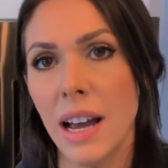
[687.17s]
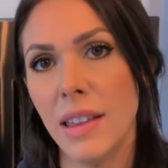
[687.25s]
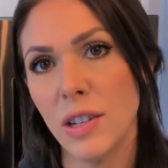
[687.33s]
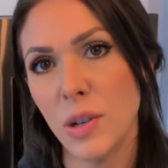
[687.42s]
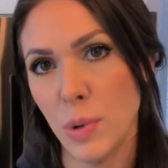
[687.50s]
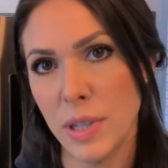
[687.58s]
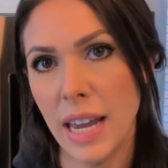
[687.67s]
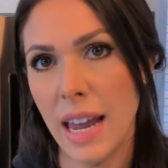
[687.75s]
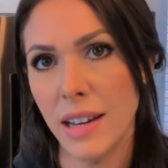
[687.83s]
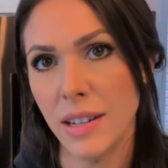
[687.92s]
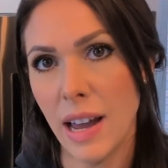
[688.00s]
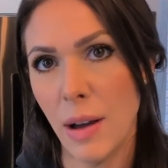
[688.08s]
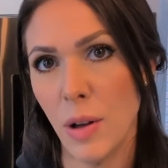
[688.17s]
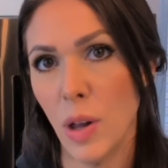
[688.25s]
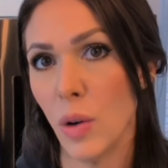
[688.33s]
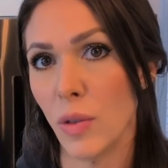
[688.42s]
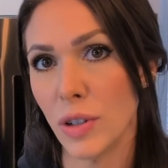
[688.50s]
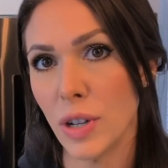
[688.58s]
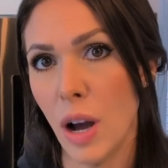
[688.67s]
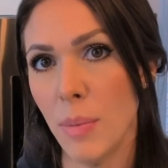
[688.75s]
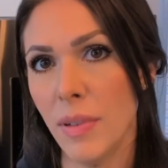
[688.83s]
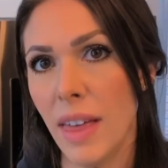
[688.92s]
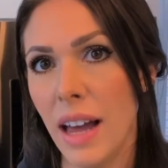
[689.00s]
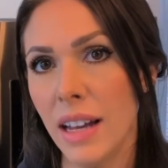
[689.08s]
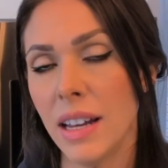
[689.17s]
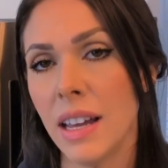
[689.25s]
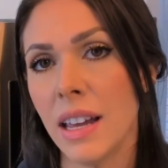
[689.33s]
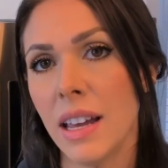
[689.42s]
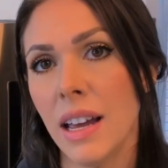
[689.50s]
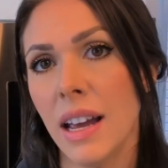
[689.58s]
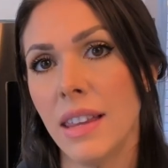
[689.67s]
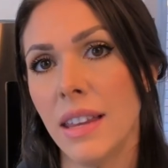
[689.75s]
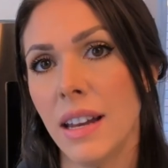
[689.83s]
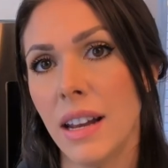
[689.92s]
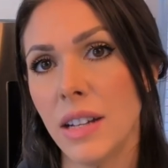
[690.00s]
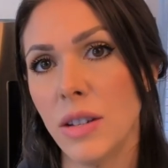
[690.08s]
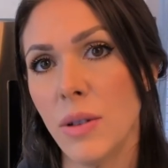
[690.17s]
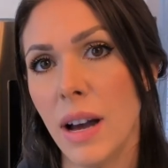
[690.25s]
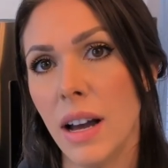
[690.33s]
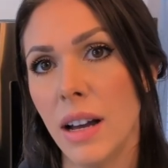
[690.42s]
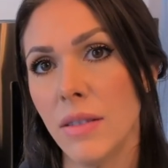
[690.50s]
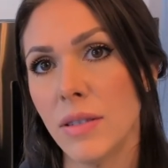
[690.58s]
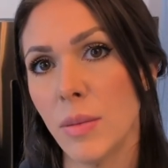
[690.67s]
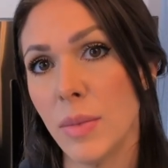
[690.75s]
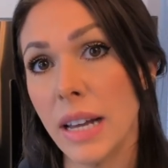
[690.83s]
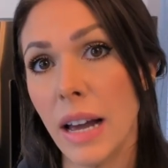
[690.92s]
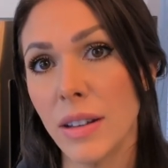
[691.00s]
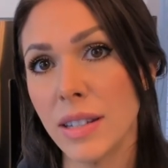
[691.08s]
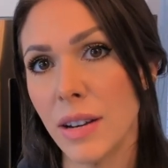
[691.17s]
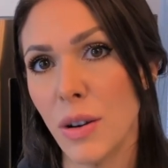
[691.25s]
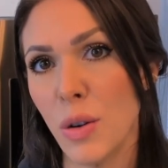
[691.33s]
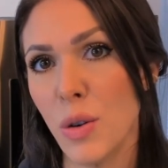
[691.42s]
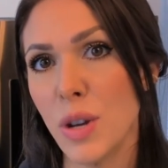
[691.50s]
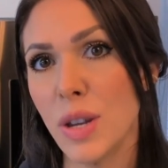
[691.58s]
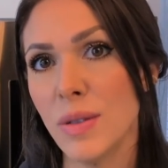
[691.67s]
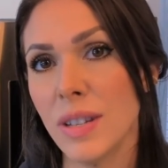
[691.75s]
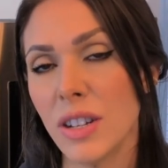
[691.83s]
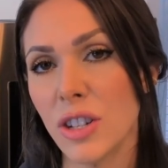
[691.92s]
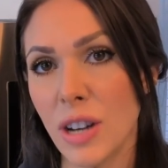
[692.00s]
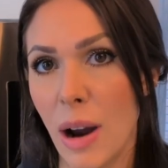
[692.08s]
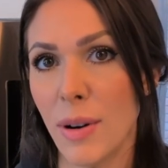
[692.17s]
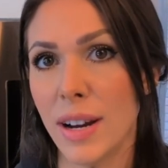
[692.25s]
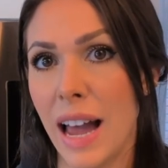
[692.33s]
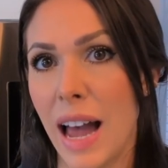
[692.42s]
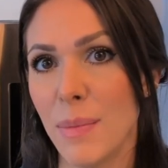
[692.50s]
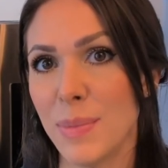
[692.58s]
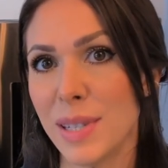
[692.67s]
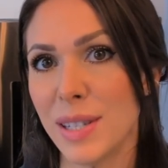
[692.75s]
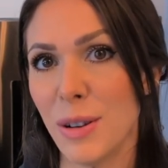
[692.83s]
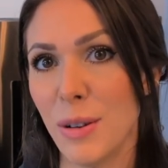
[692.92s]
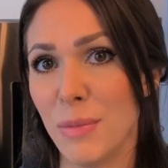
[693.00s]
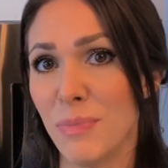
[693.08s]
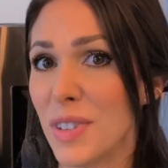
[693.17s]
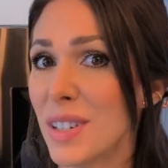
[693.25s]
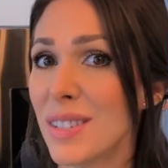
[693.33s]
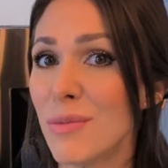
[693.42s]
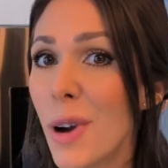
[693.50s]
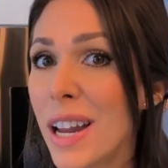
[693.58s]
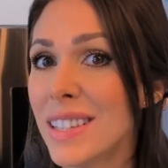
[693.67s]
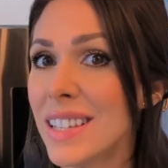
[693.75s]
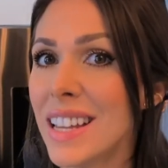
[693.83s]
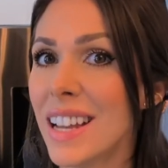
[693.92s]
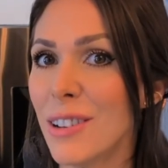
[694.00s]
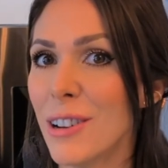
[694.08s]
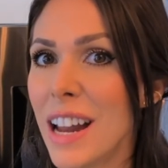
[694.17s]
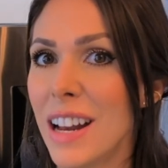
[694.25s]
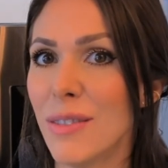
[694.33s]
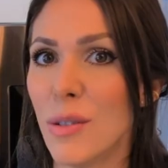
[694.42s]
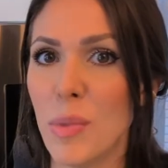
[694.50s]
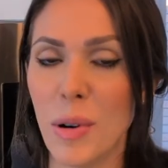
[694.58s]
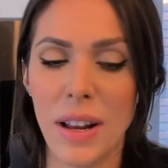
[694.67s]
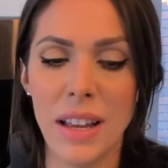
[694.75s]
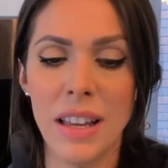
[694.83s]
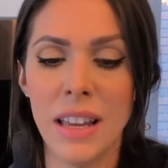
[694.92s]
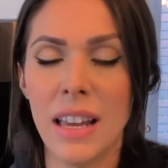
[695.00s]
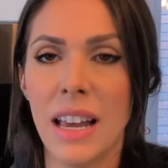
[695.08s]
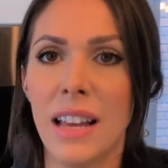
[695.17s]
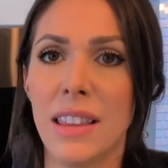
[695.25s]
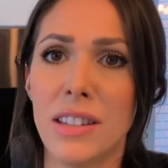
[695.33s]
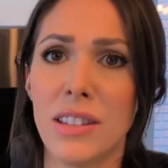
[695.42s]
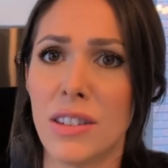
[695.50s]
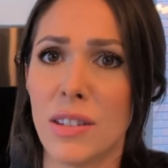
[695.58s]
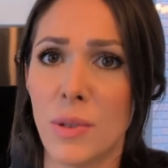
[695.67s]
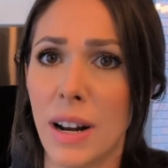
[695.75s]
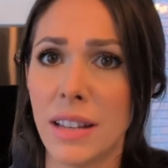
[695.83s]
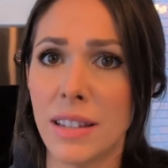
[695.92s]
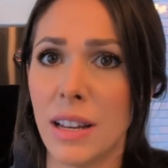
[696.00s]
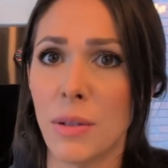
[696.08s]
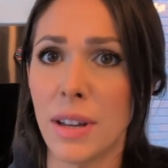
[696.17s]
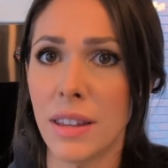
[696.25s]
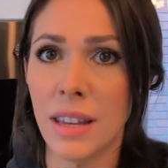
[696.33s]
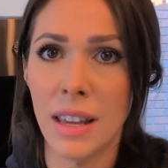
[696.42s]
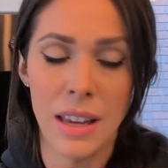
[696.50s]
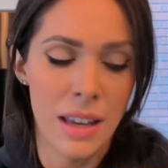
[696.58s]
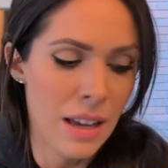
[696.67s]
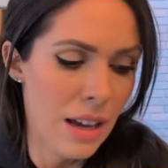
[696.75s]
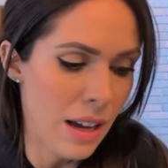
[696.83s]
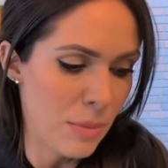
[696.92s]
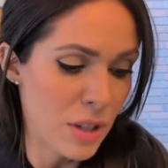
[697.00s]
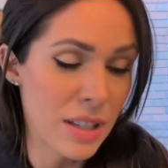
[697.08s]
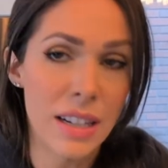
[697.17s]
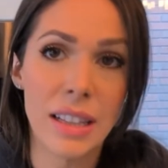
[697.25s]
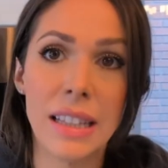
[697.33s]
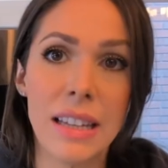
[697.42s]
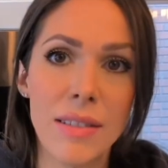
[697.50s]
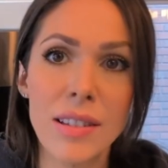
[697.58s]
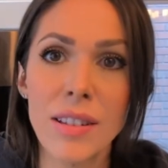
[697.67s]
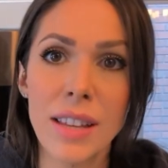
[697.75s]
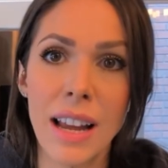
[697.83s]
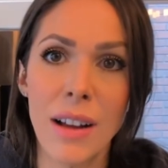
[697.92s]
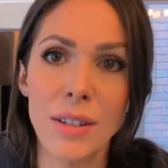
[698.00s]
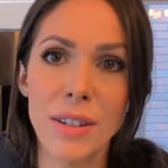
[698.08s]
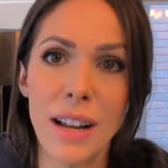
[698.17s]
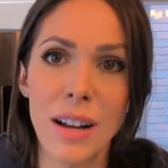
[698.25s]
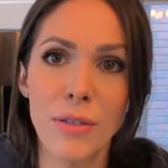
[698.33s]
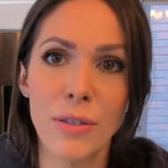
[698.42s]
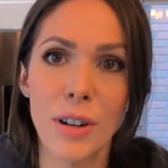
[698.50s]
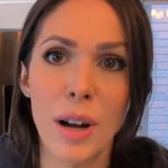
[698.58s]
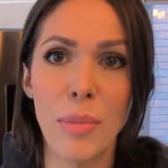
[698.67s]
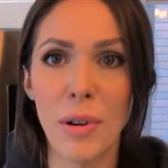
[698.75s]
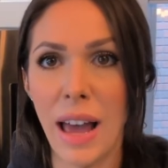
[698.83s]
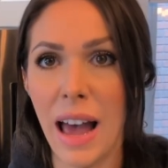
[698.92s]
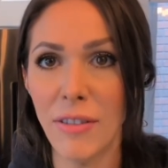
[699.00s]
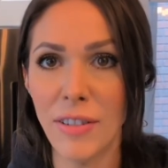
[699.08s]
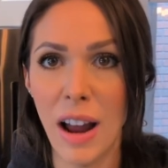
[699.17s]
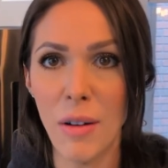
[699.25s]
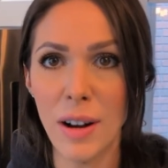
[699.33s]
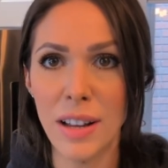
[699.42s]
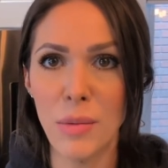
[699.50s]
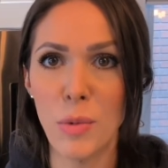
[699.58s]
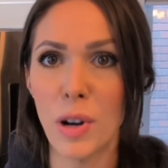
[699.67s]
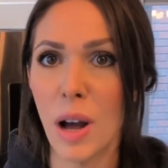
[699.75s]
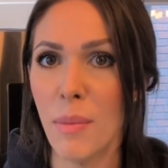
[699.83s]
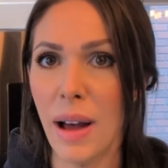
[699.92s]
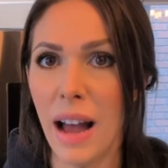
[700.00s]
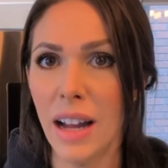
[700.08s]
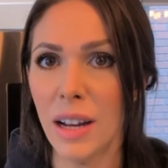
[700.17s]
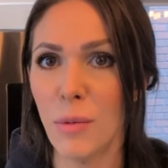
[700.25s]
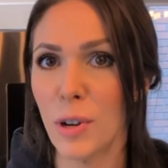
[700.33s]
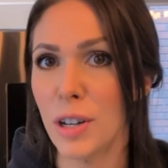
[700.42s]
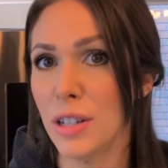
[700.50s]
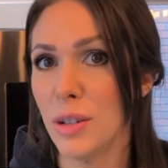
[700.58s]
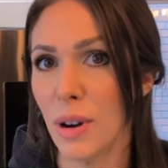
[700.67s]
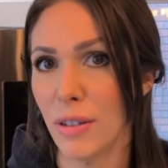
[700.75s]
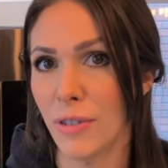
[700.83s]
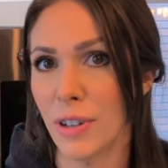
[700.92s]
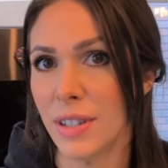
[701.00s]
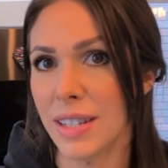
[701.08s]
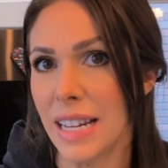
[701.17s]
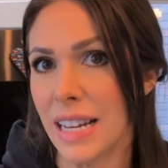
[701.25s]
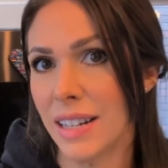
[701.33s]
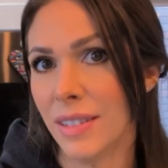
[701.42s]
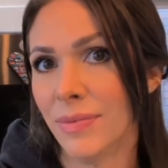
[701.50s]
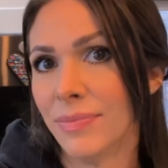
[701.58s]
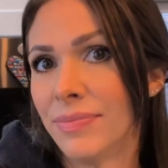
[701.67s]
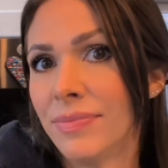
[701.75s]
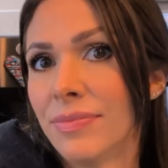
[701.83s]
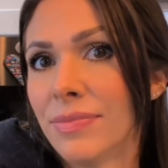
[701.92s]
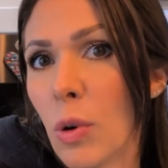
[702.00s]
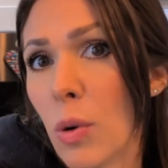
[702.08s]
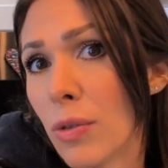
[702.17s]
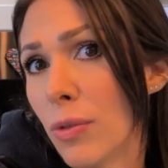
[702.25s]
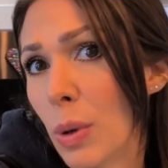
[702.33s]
and then she puts a hand towel over top of that. And then I do have somebody else I know who uses shower caps. So there's ways to get creative about it. And this is just what I stick with. I'm just gonna leave this on the counter now for about a half an hour and then we'll come back and we're gonna do our first knead or